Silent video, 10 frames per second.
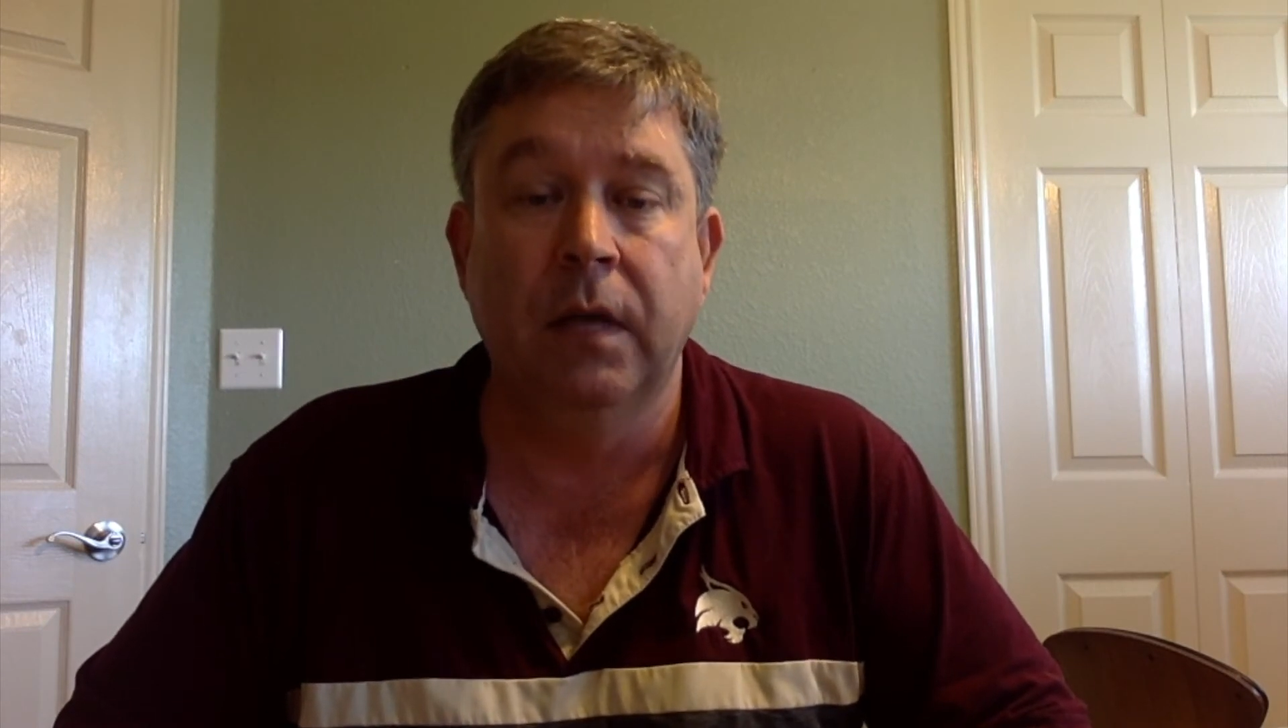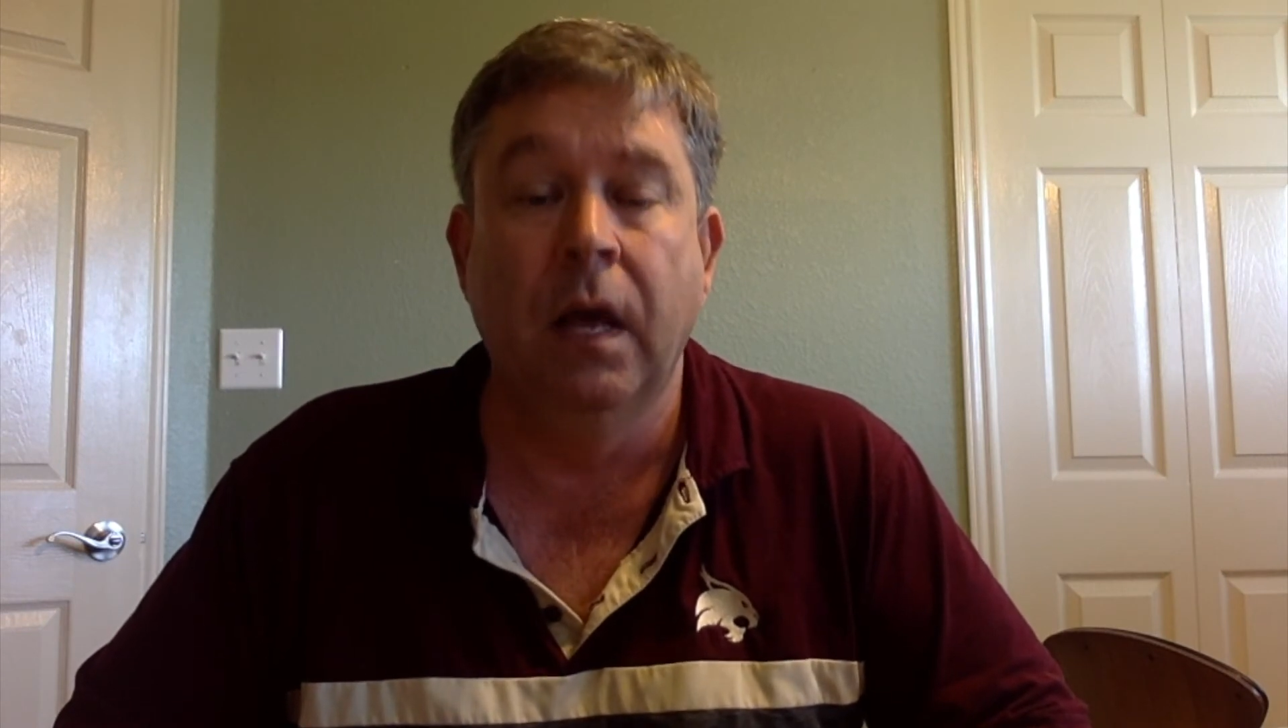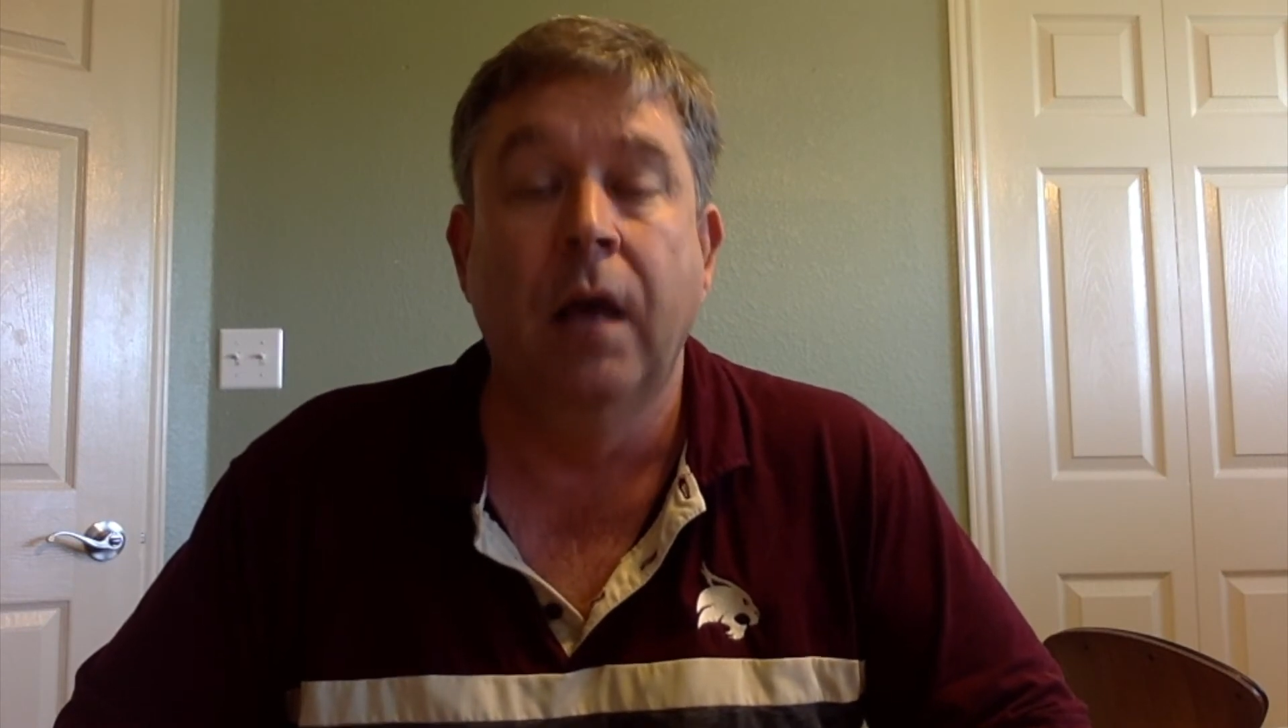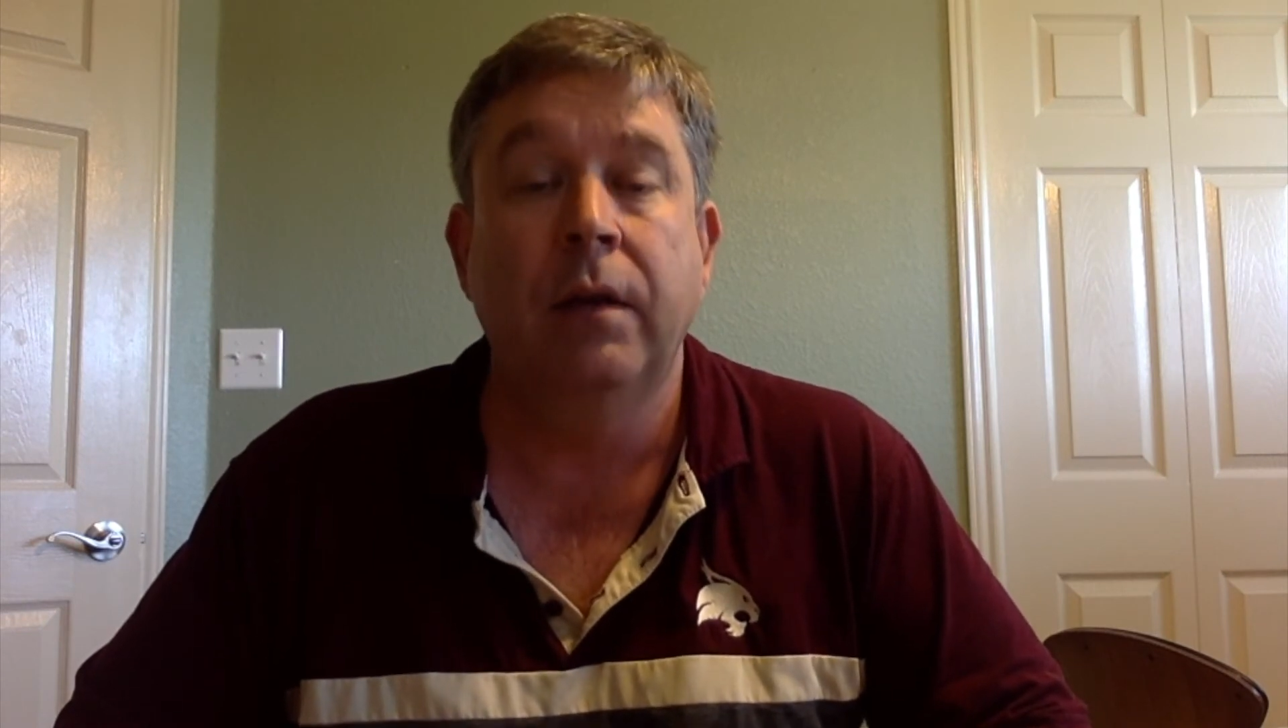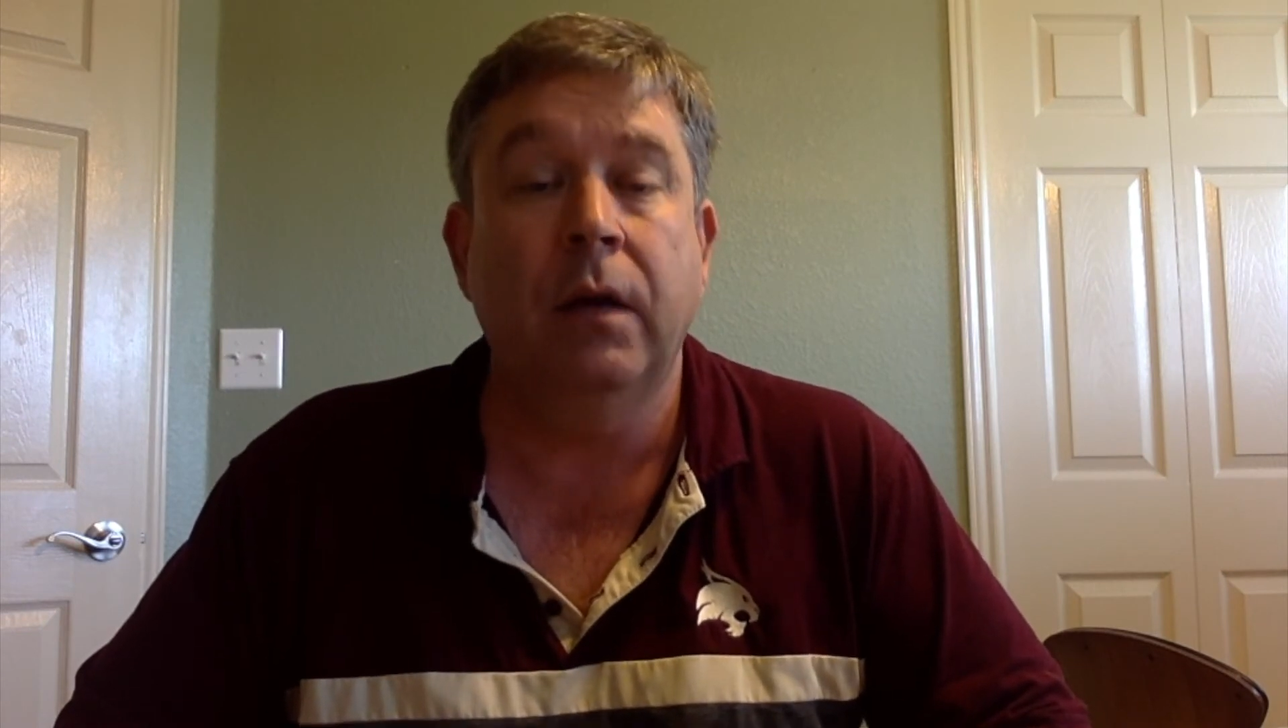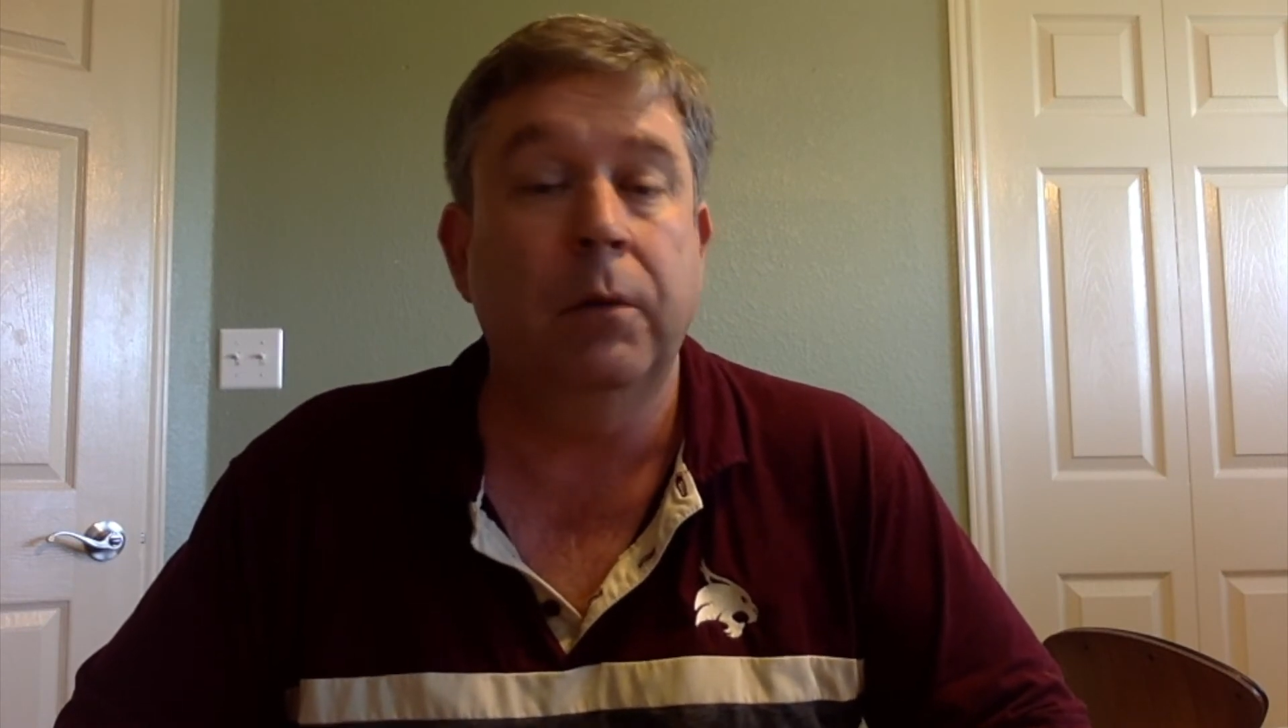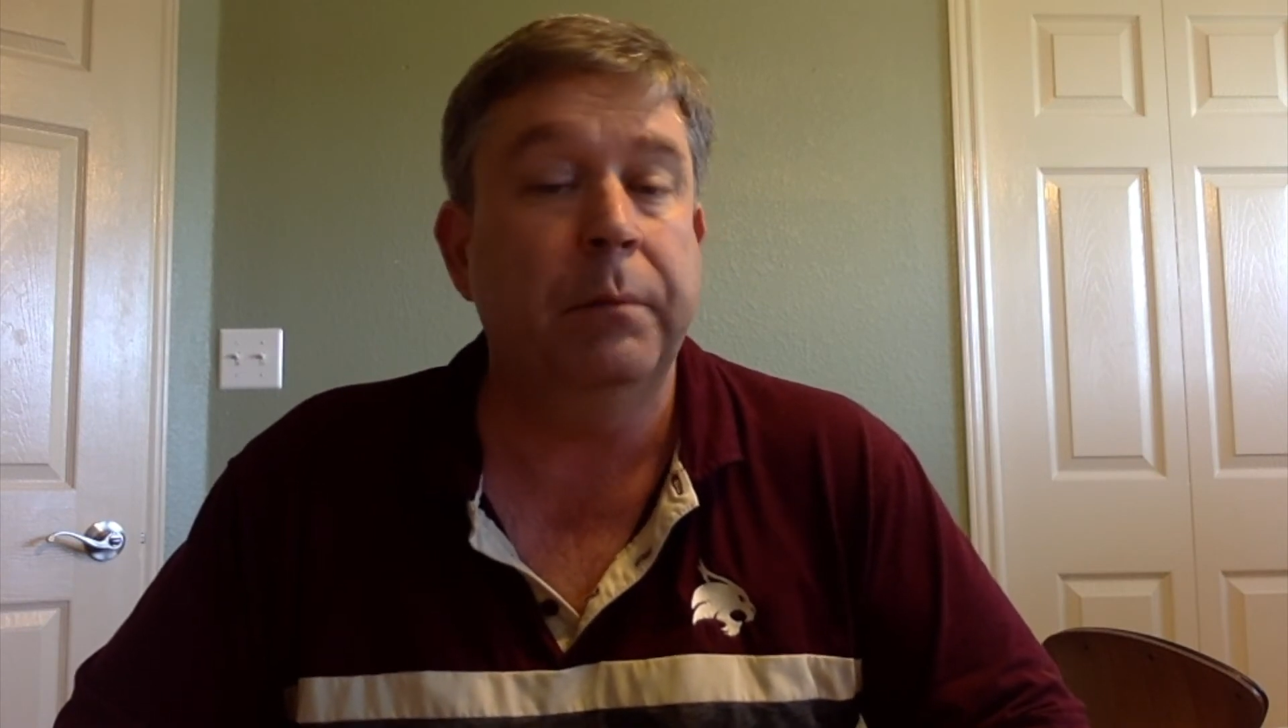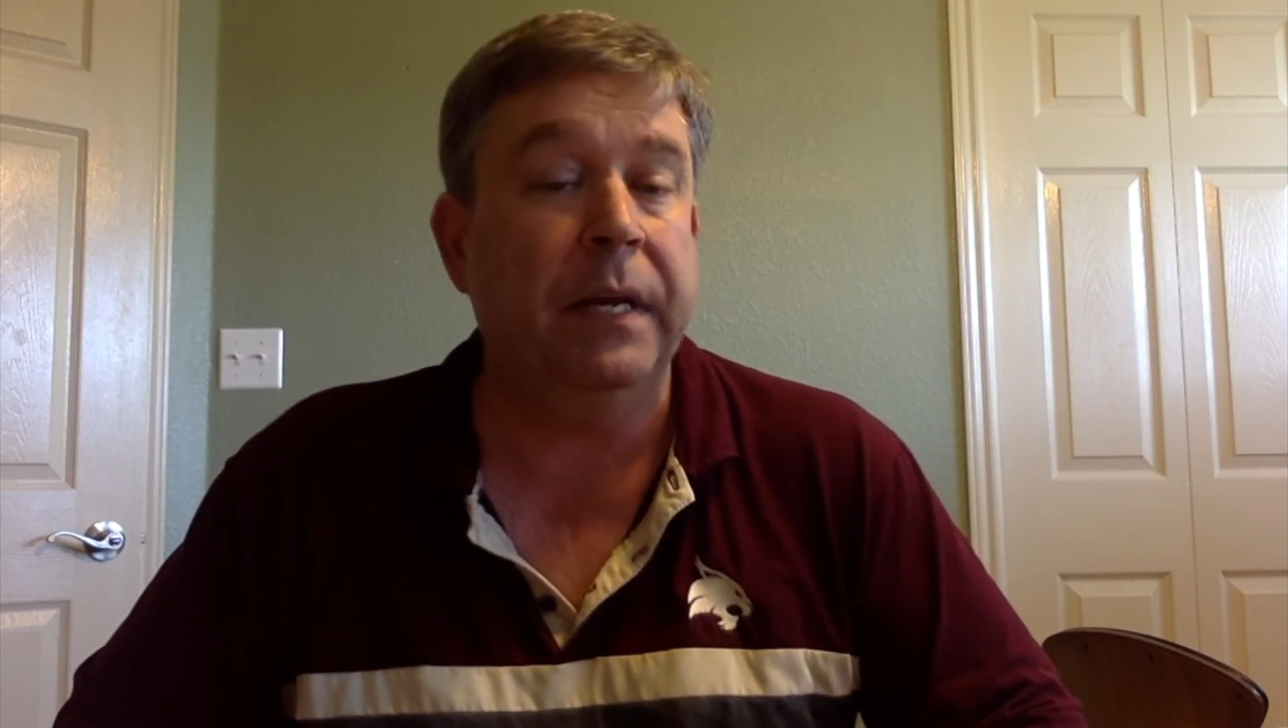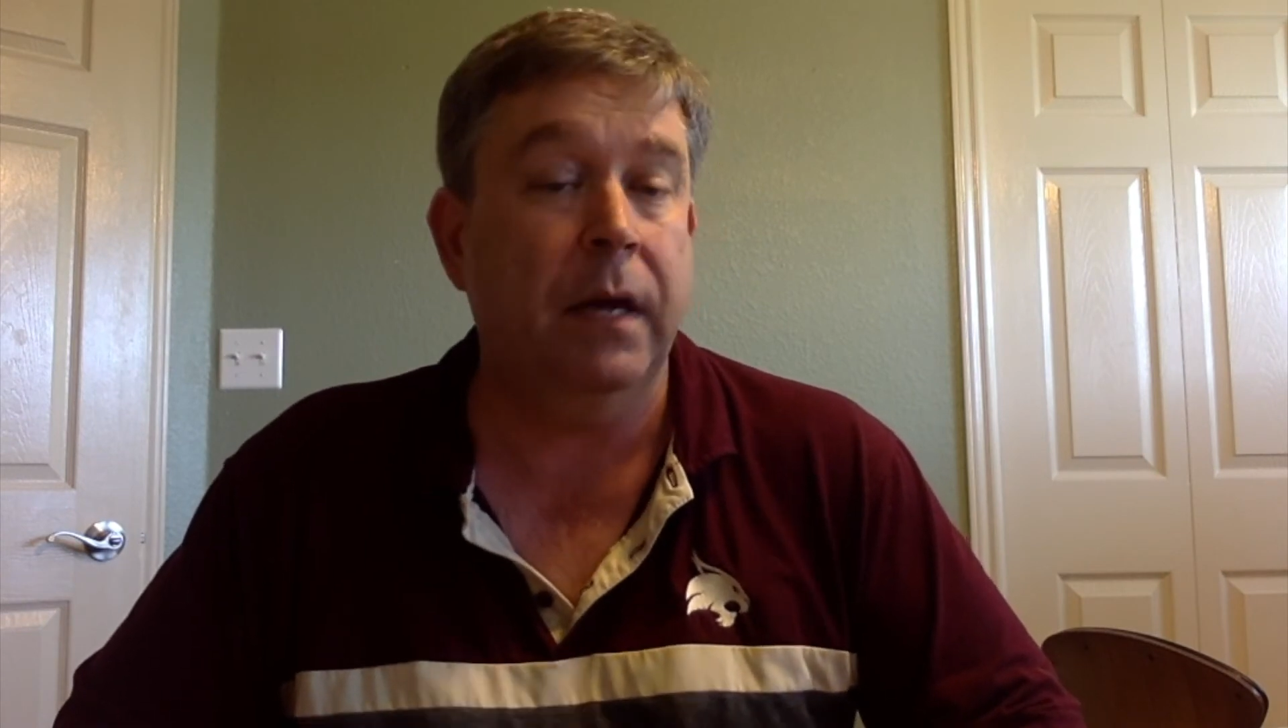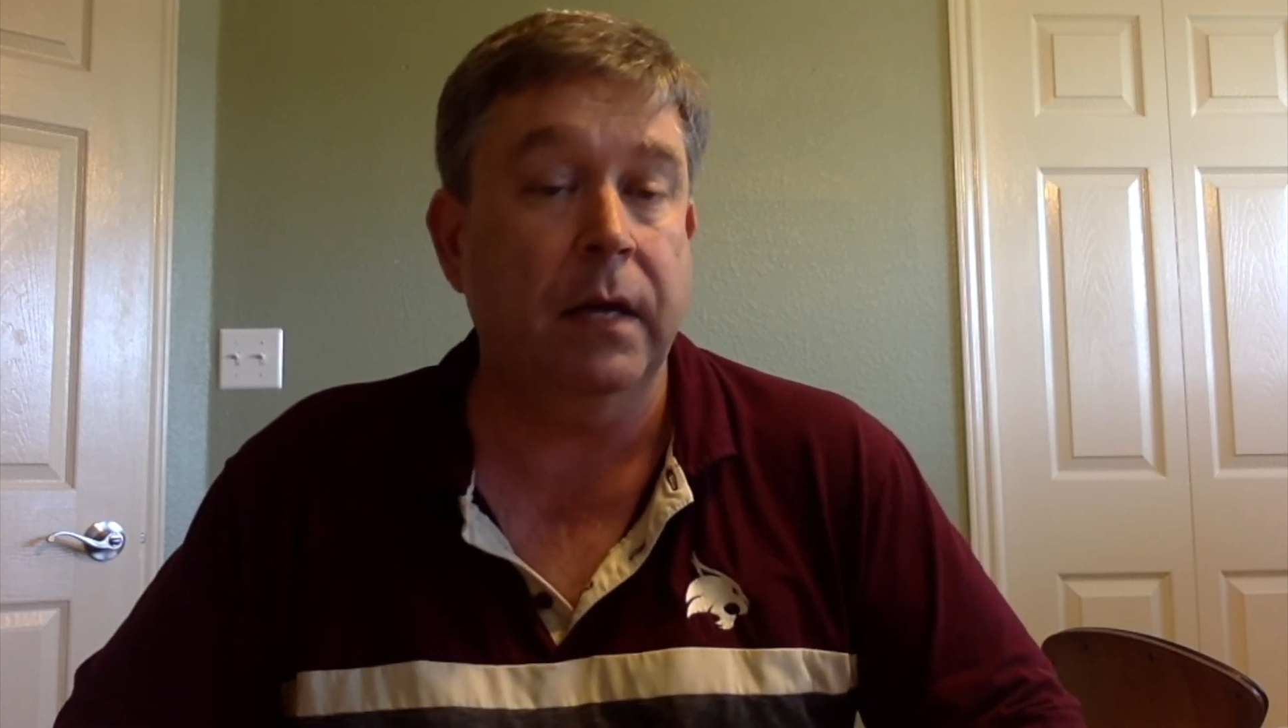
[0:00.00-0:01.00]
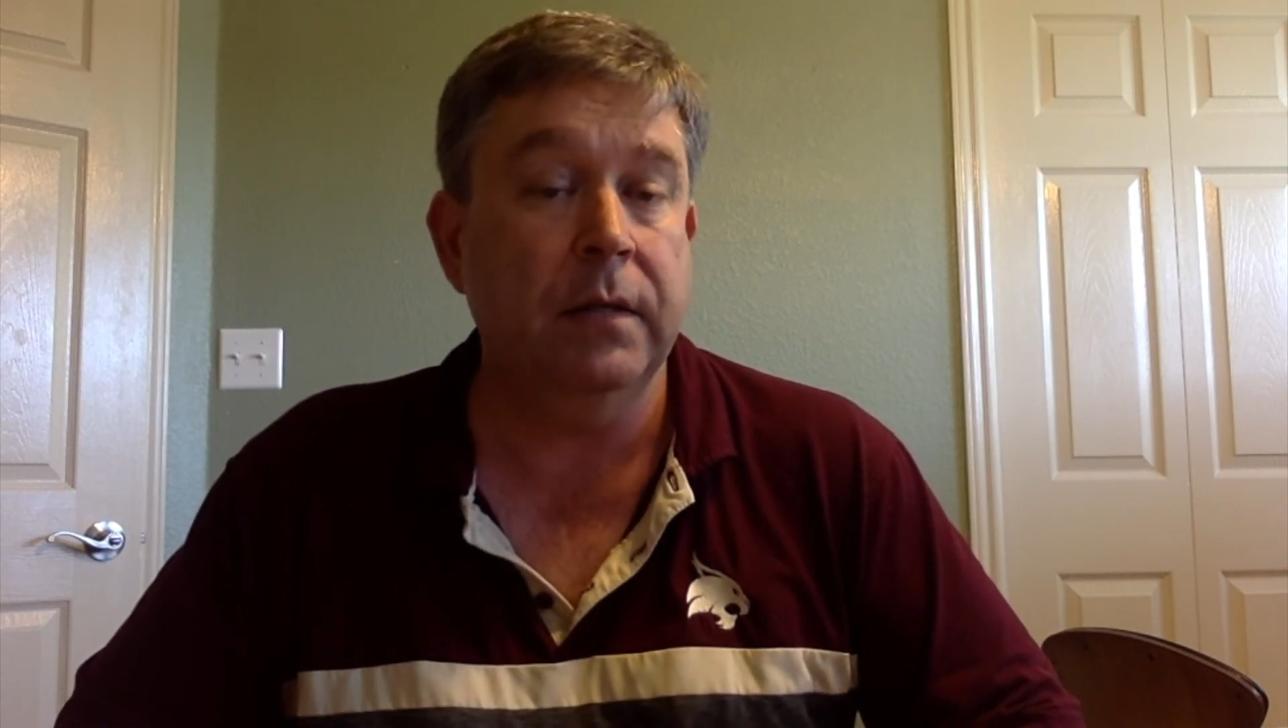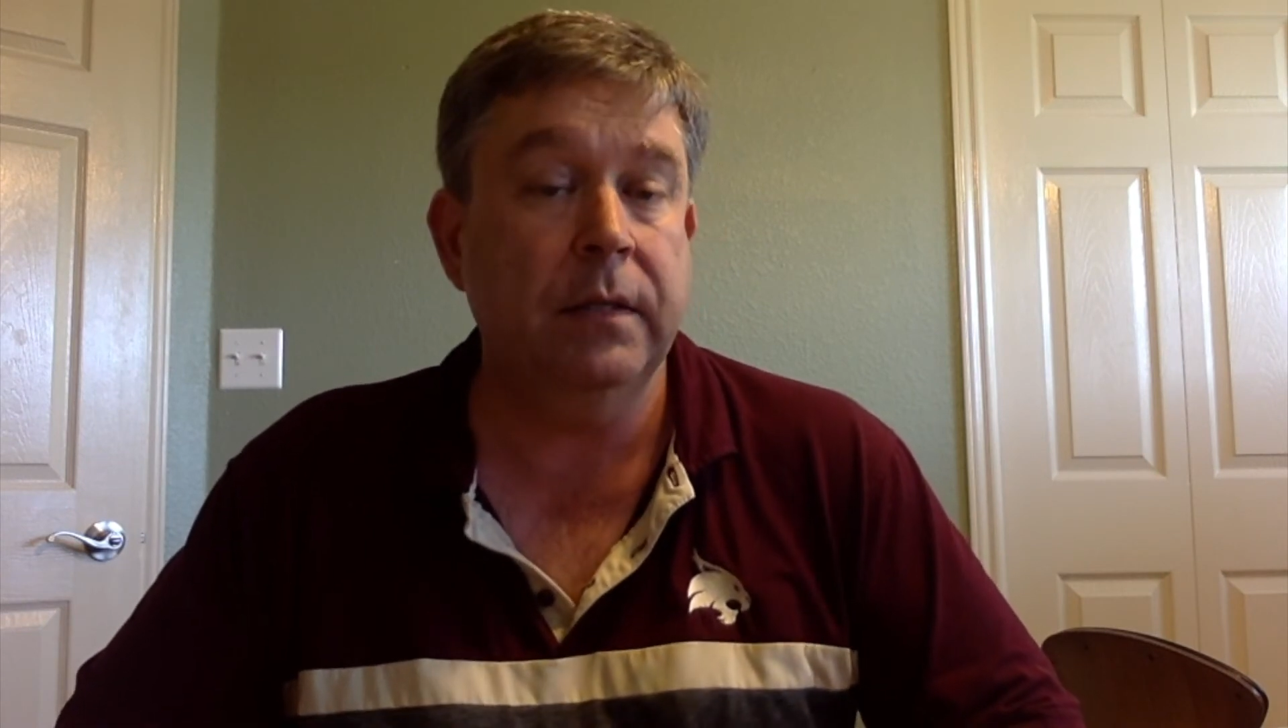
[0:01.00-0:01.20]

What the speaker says: Note, because